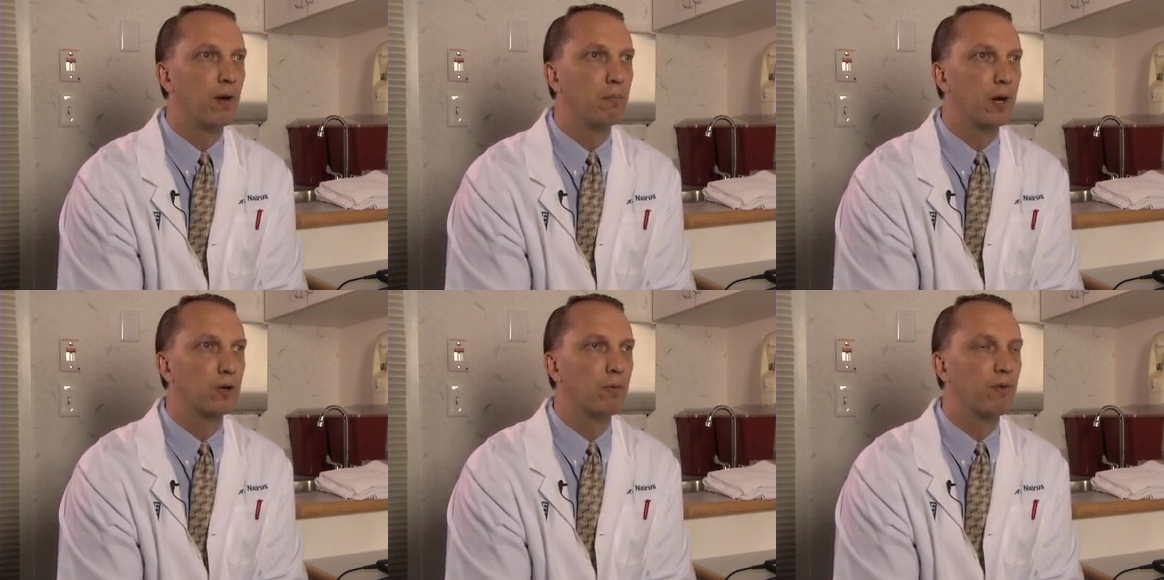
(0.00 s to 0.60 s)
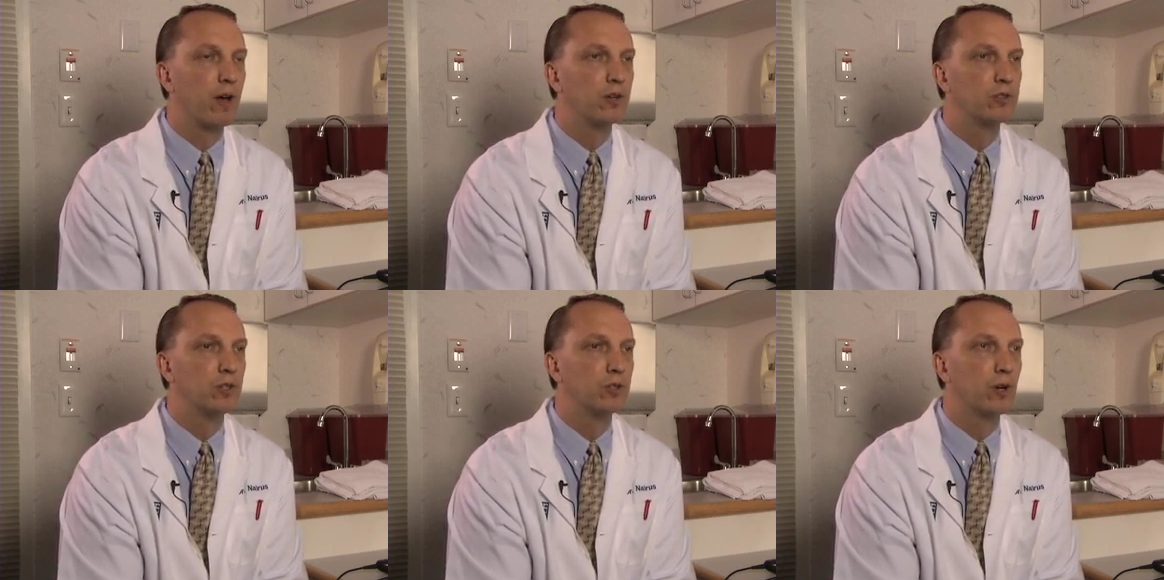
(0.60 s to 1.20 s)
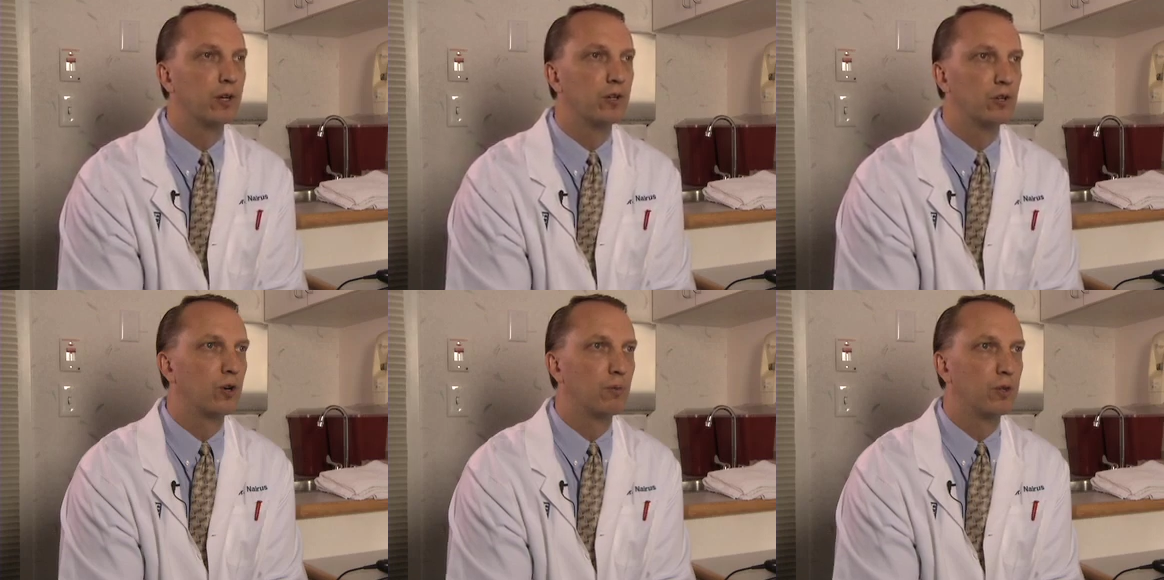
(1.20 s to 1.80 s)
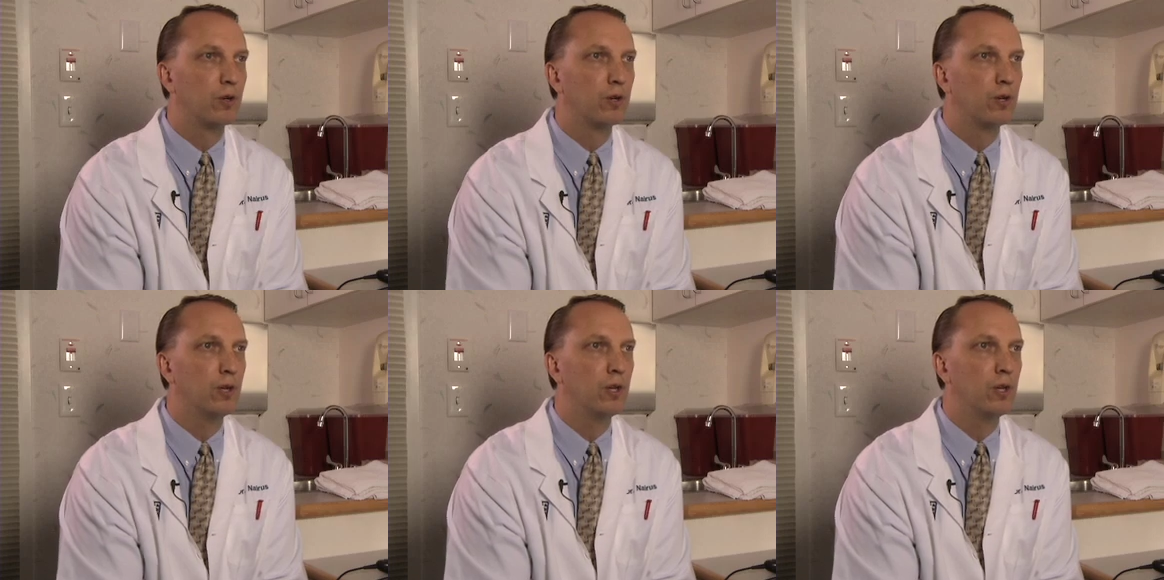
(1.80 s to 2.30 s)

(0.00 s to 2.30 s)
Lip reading: medical providers, and you're trying to determine their